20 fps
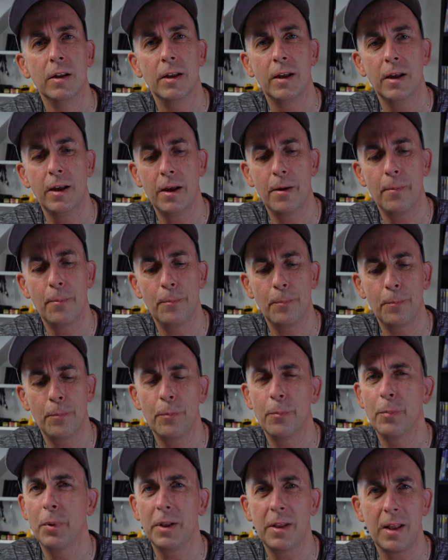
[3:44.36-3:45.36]
Um,
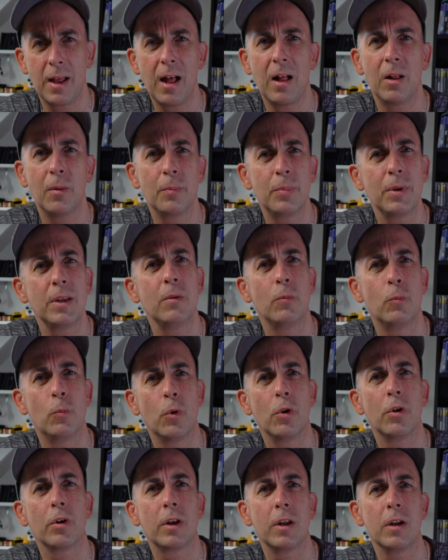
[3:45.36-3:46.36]
but I'll be
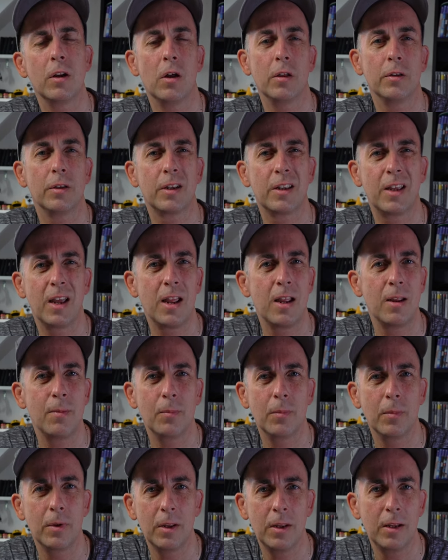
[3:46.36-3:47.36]
working on the
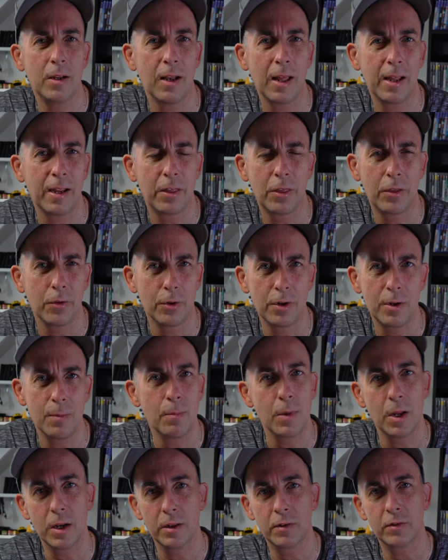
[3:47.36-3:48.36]
game in like 30
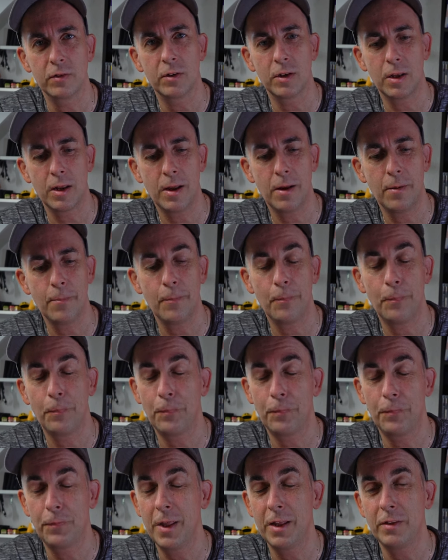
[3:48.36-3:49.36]
minutes. Um,
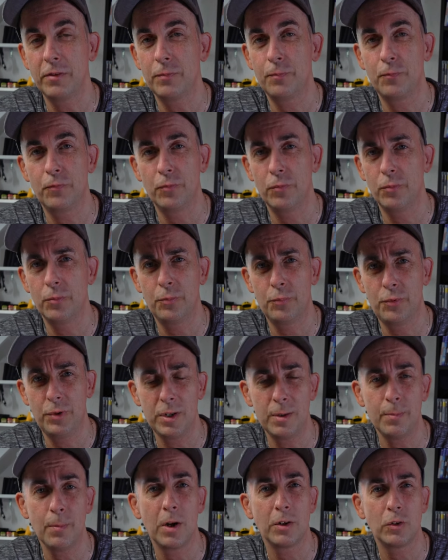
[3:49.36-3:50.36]
that's
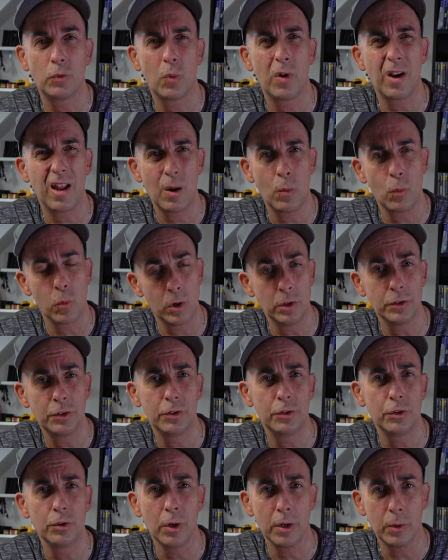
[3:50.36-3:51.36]
pretty much what I want to
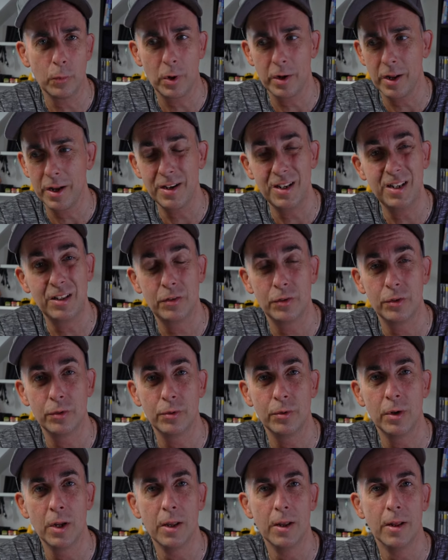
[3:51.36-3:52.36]
do and what I need to
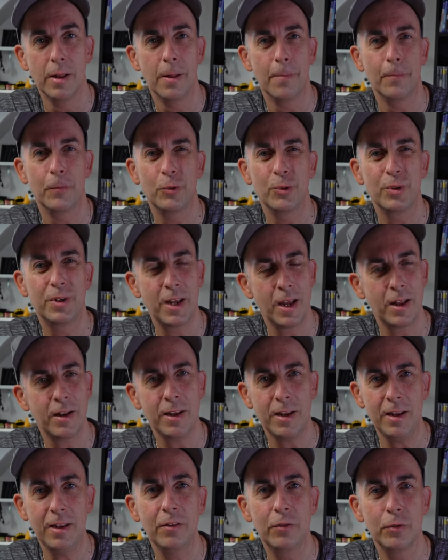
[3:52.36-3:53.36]
do to
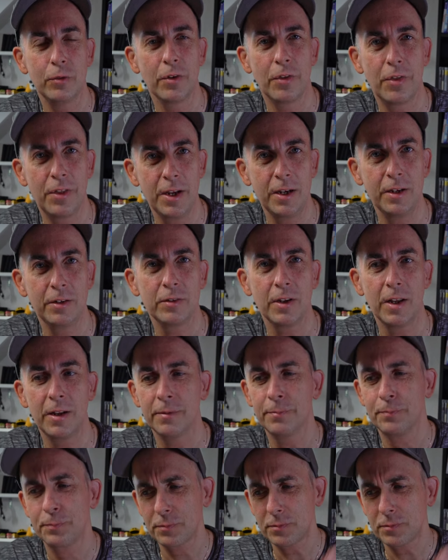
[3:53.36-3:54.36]
get into the things and